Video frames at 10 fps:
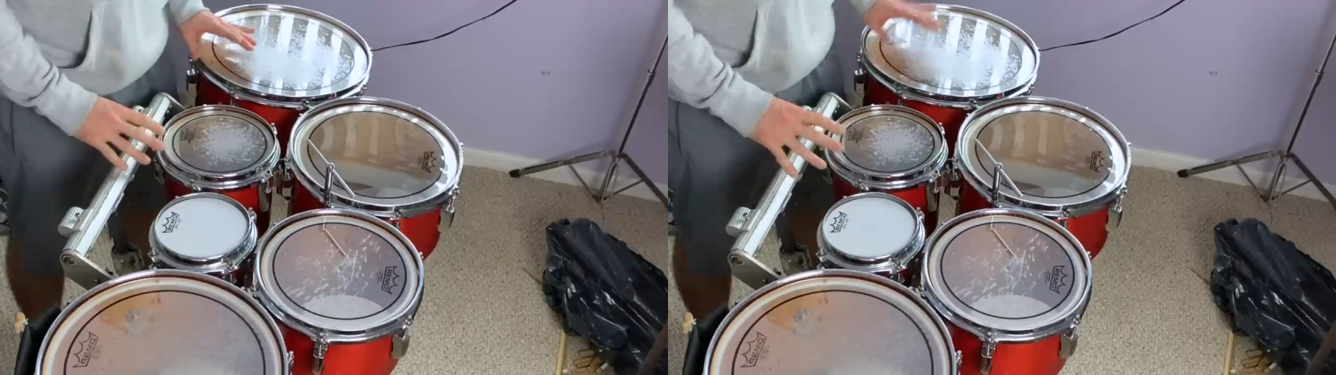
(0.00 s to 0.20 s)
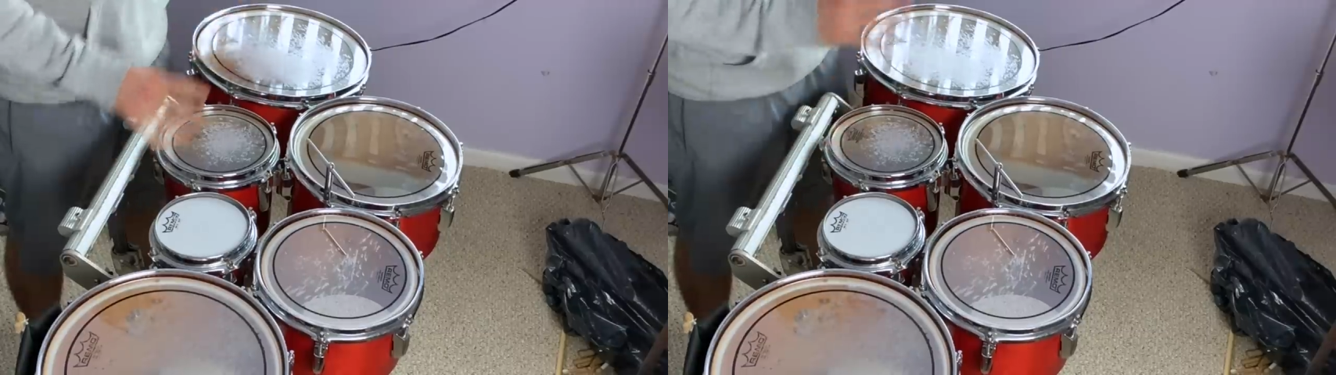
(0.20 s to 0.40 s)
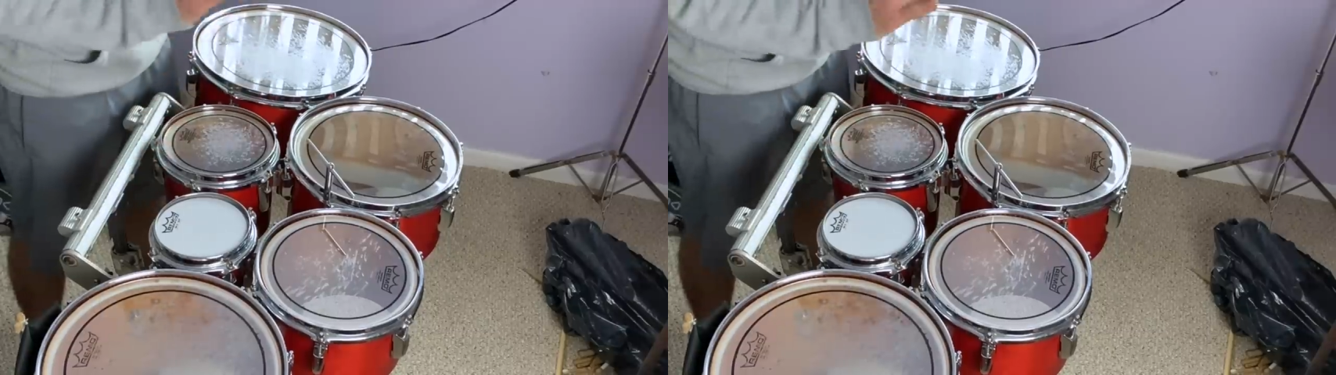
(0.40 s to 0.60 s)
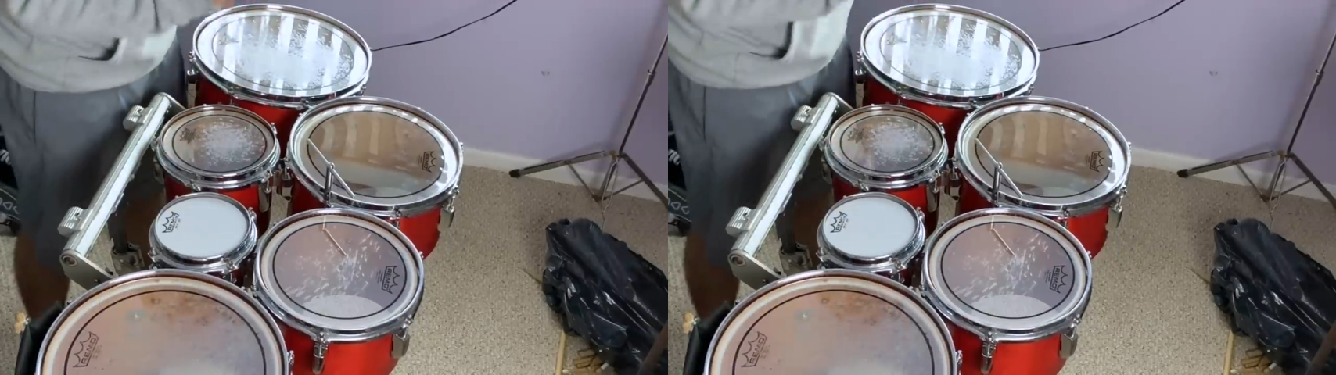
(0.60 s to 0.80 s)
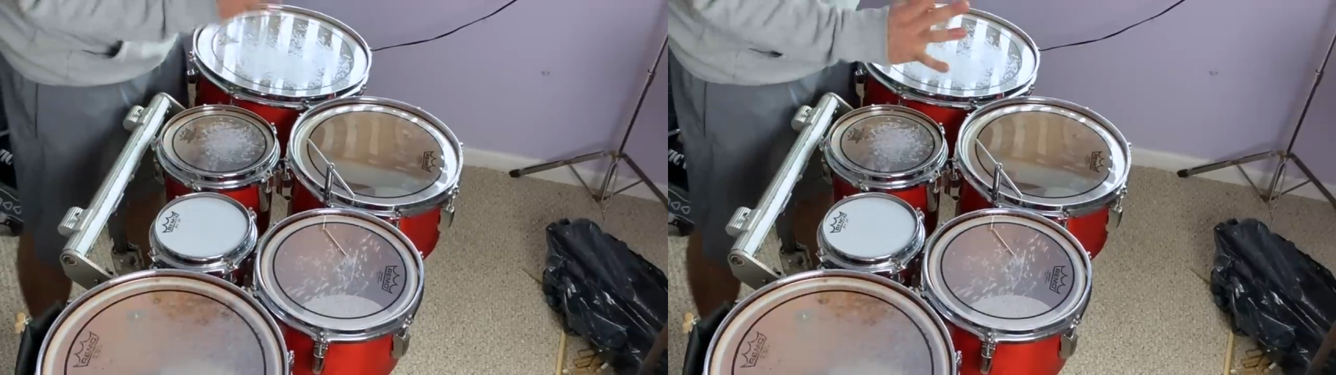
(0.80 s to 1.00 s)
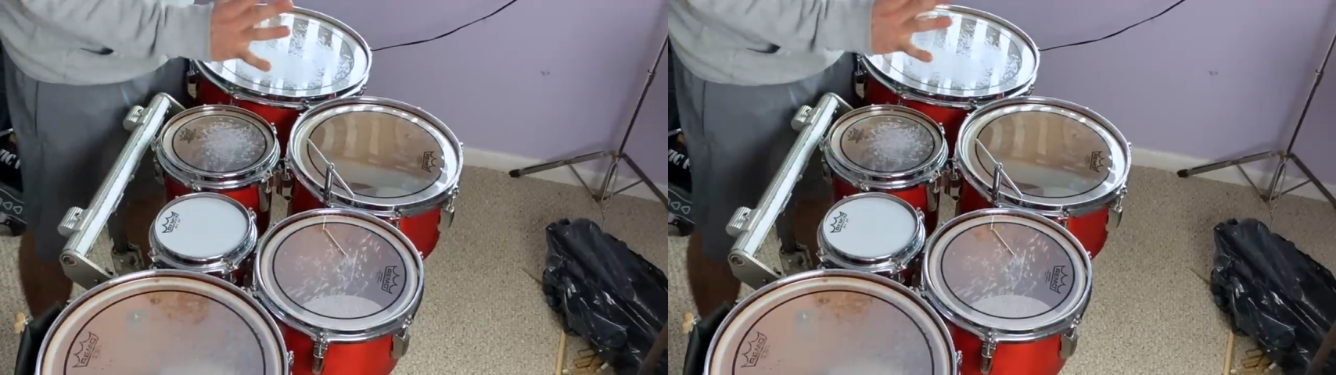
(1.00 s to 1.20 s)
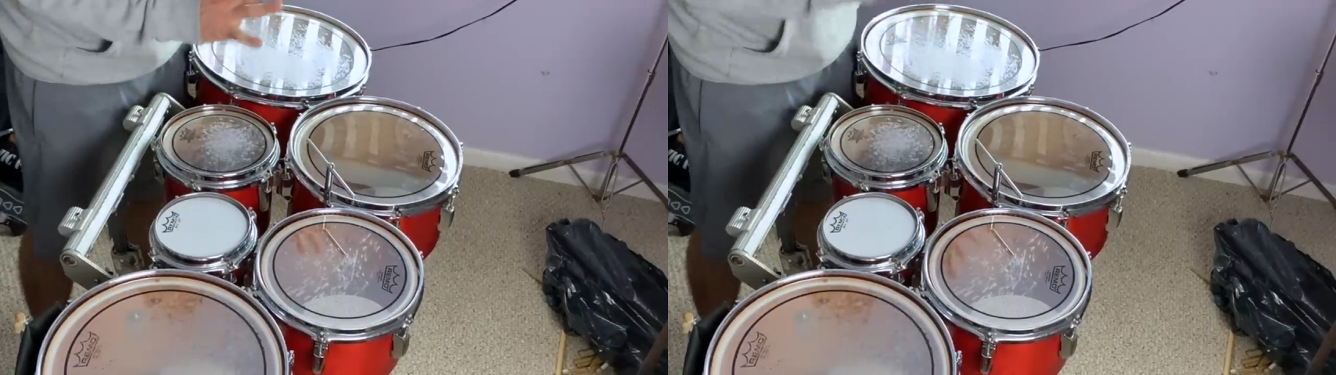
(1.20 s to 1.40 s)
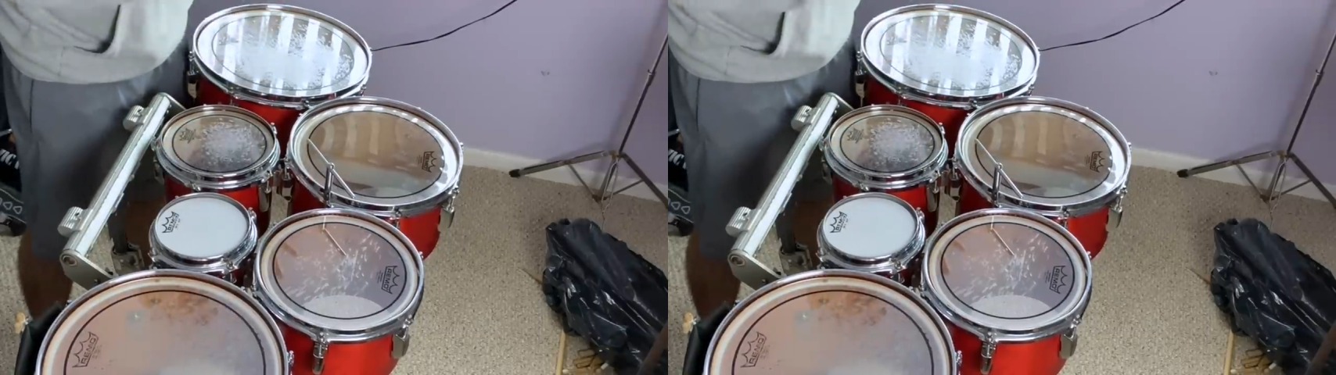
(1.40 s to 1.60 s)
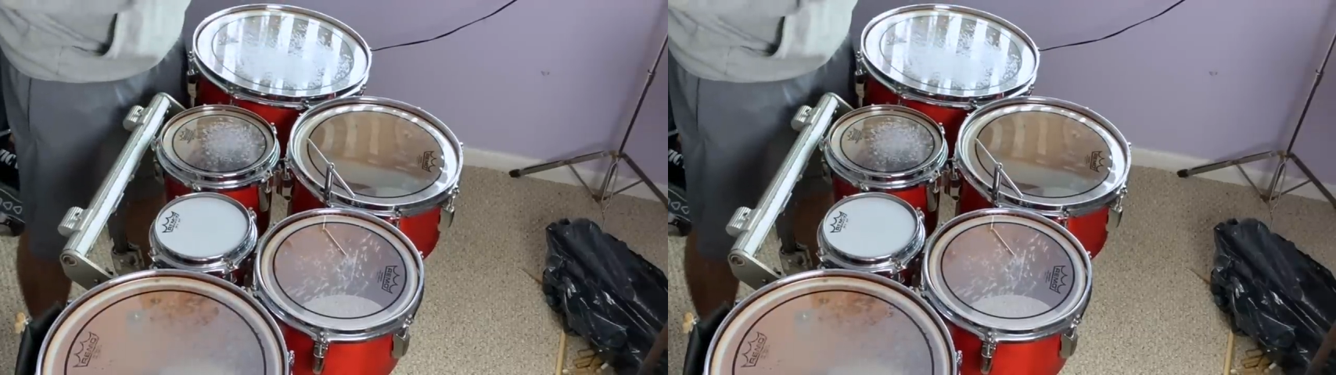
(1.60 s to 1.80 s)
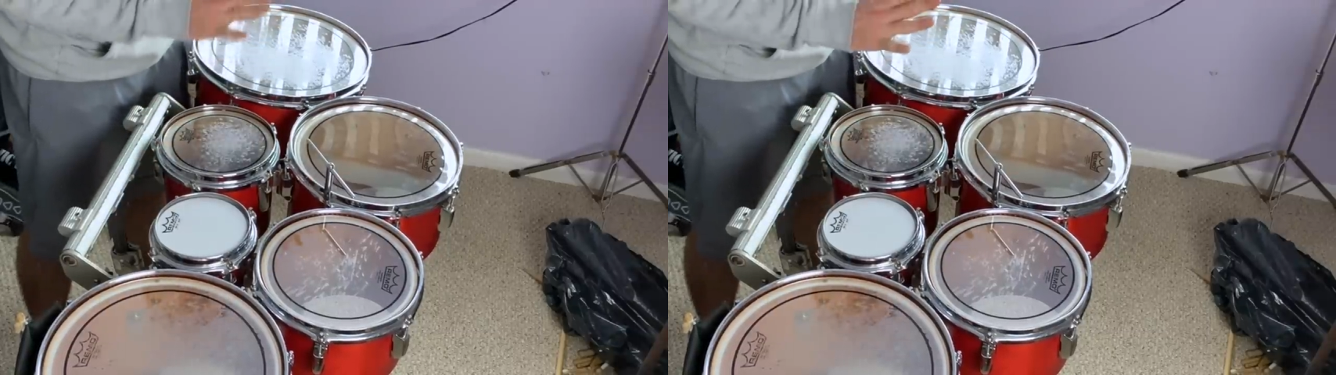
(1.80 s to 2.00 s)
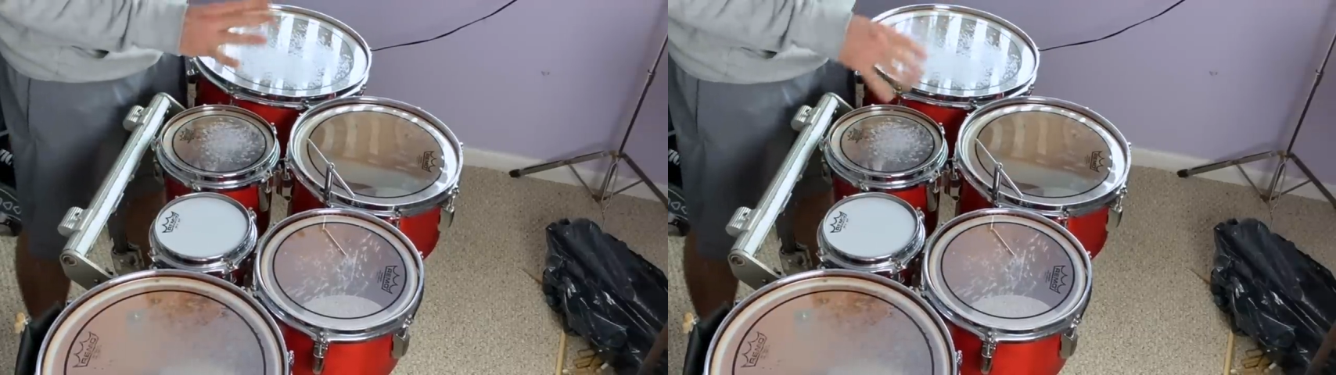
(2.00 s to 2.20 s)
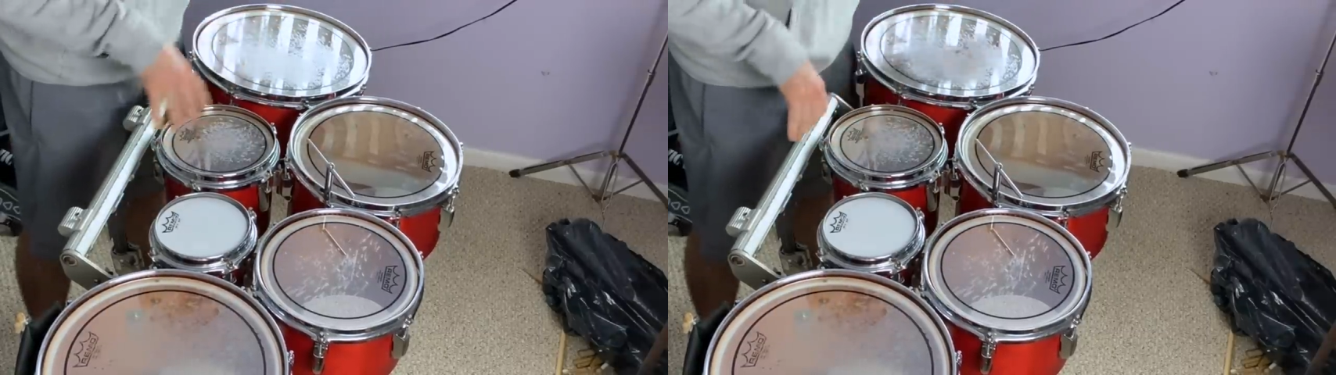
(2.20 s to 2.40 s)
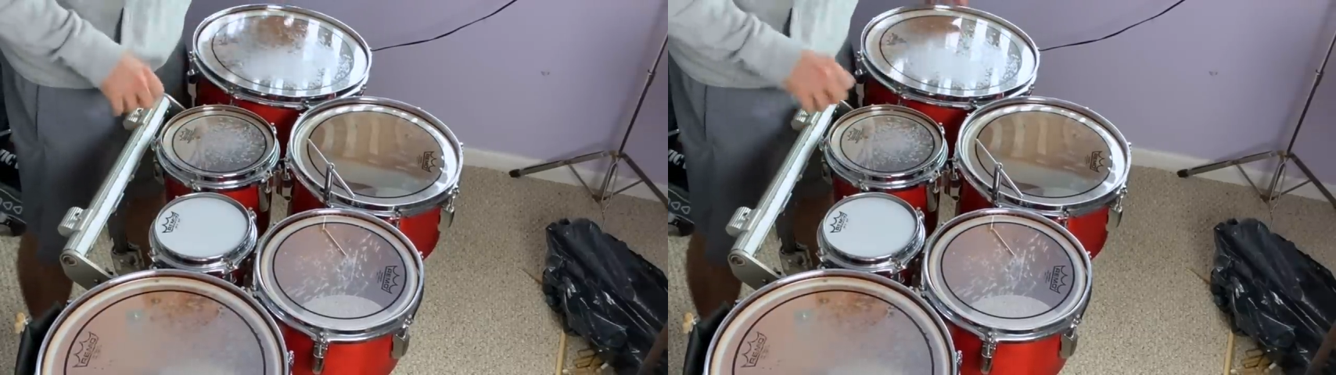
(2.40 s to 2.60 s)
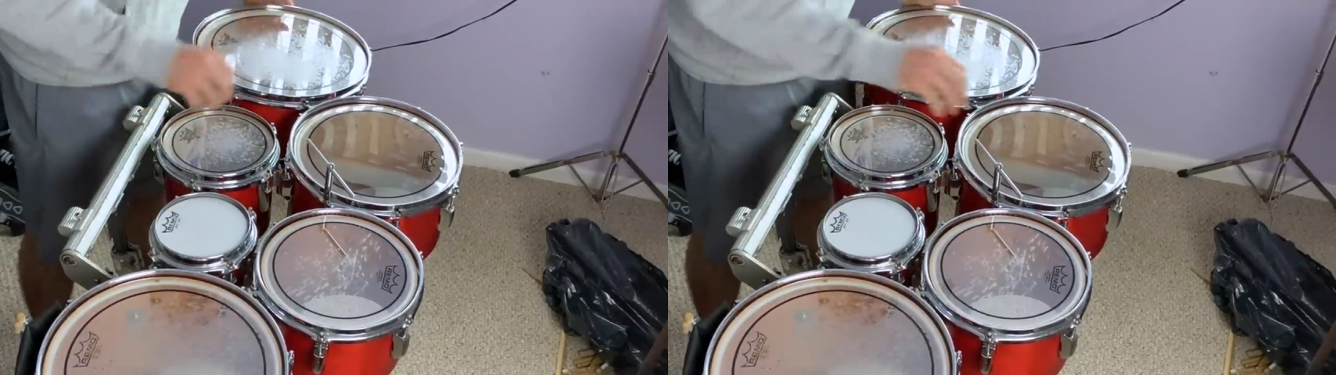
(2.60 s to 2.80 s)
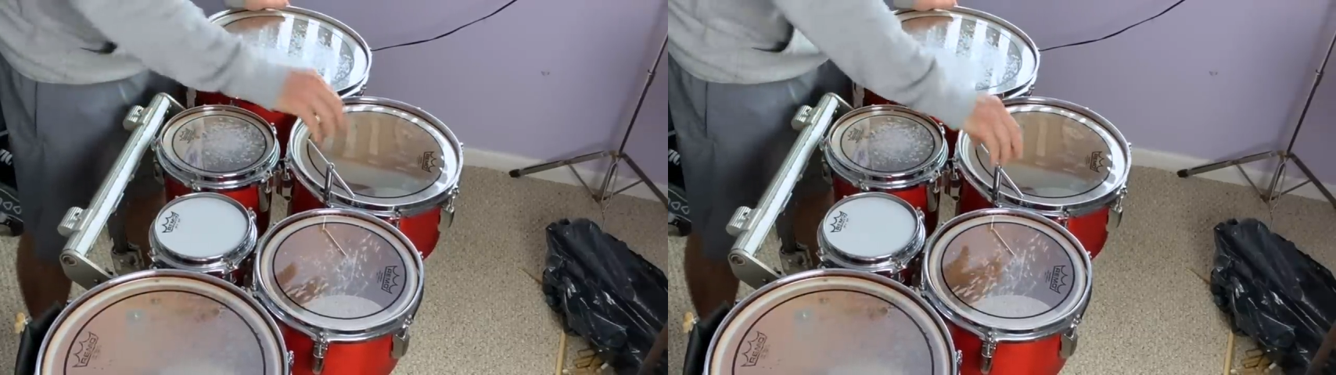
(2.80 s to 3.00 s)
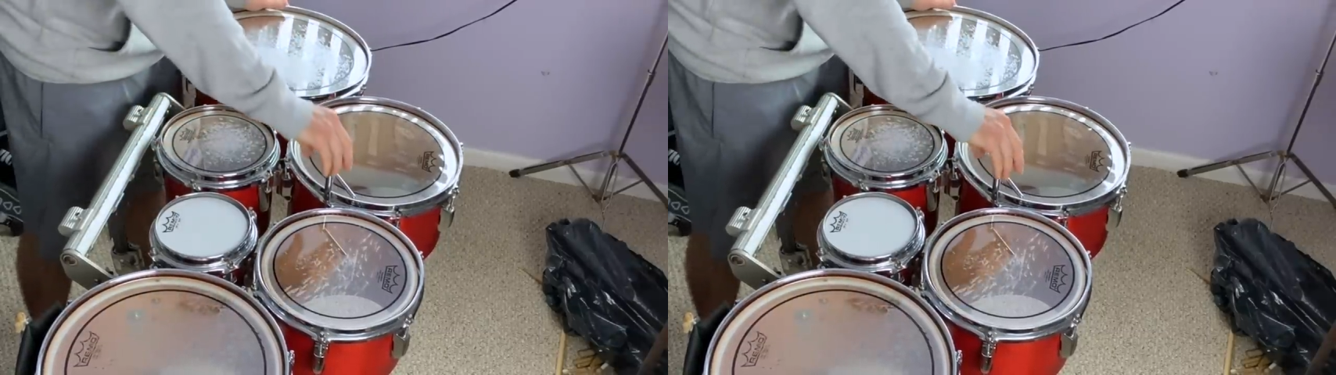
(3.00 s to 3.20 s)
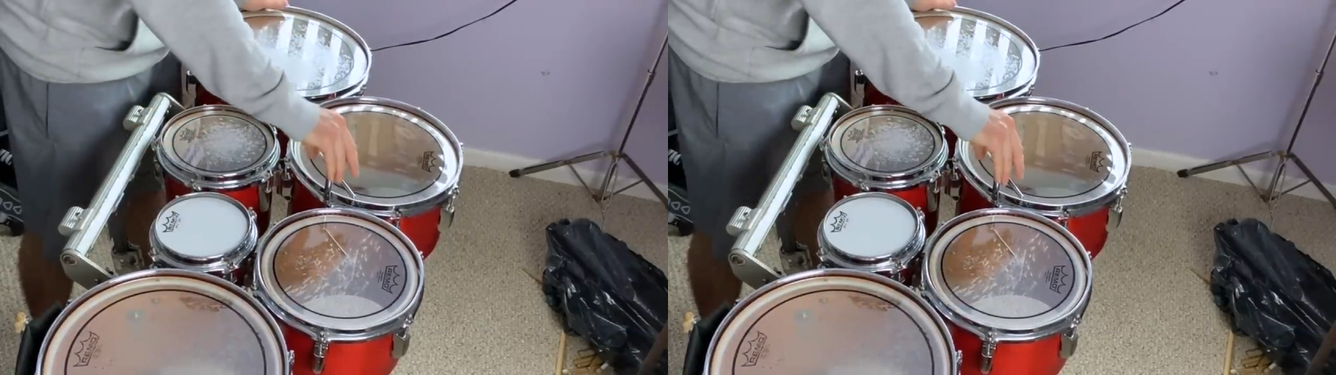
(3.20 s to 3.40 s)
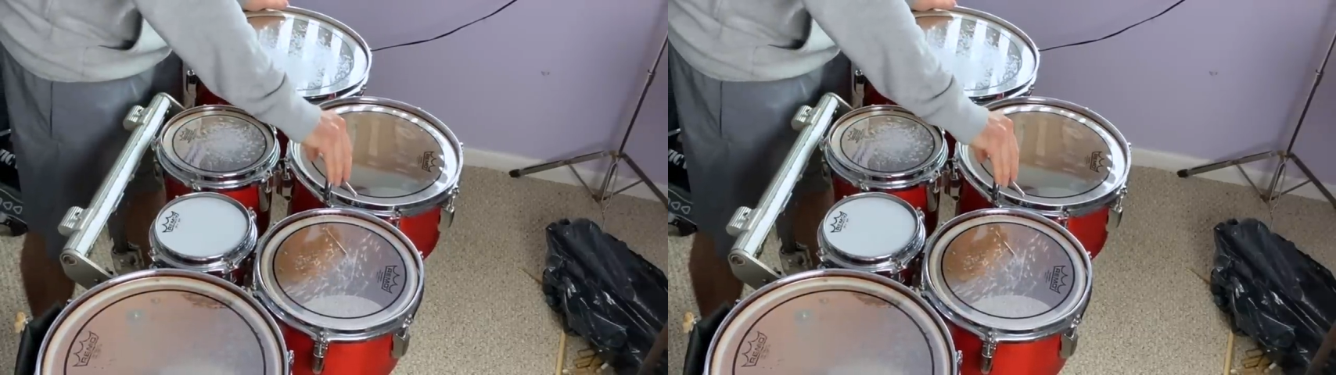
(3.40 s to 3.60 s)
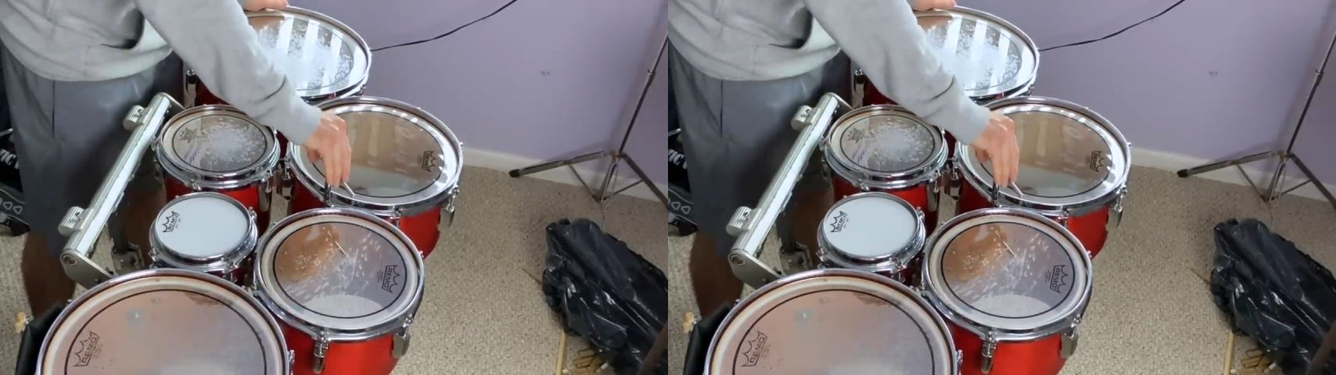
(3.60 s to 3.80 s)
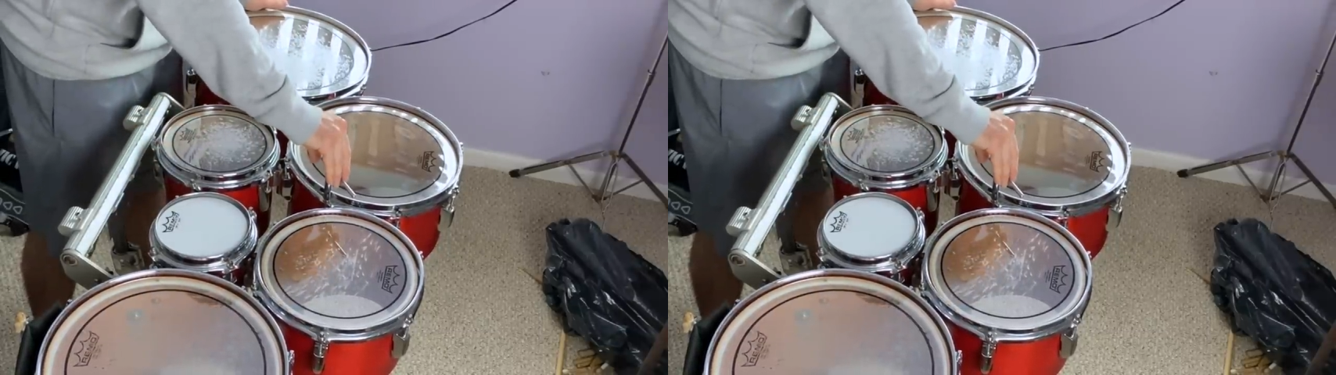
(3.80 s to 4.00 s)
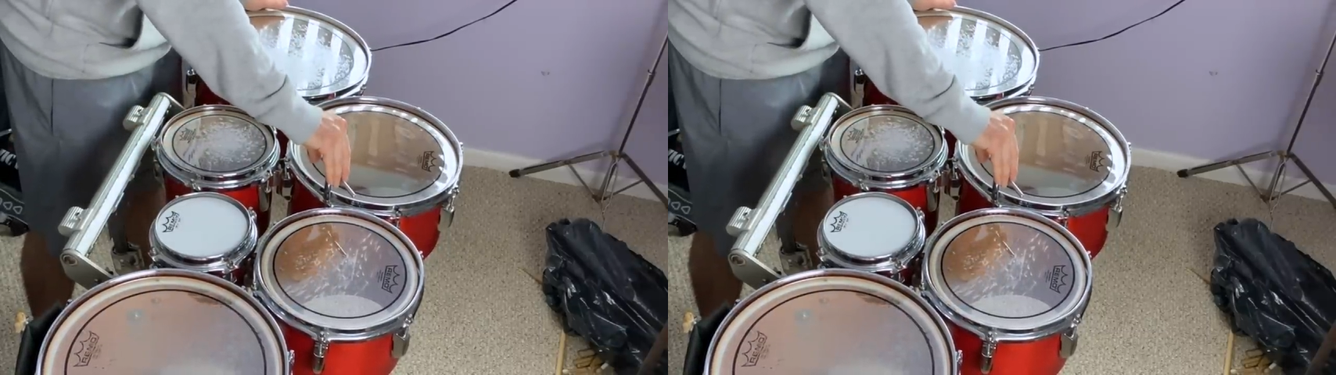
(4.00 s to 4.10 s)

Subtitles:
Nobody's mouth can be seen.